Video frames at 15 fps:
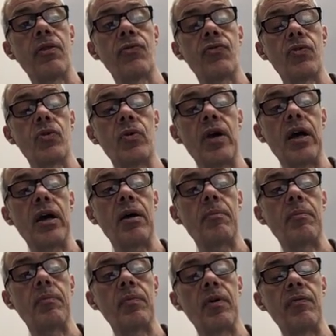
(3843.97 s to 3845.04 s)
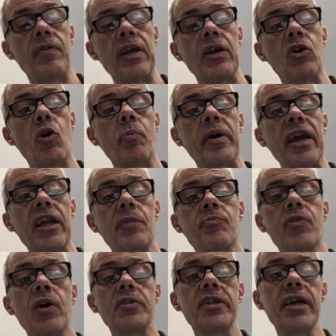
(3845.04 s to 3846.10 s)
through um, a fairly
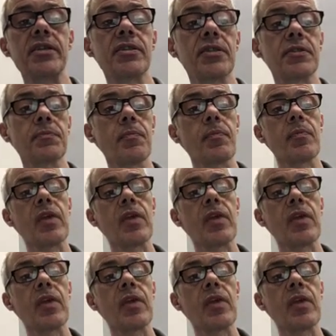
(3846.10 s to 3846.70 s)
complicated process.